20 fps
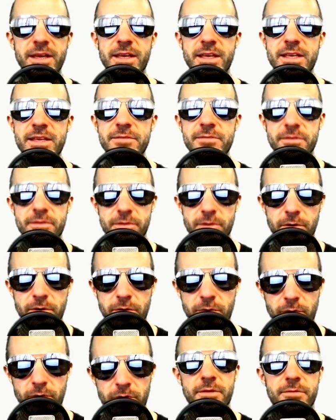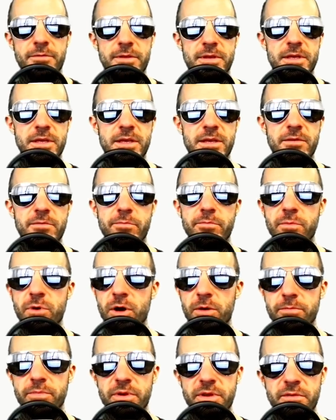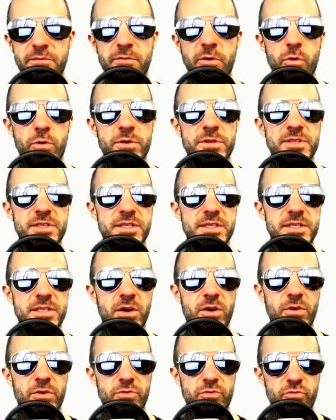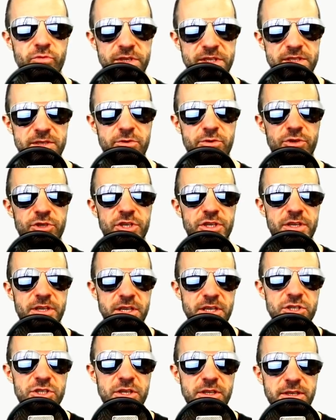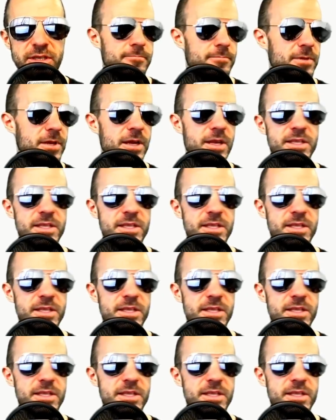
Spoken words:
even though the company focuses on research initially.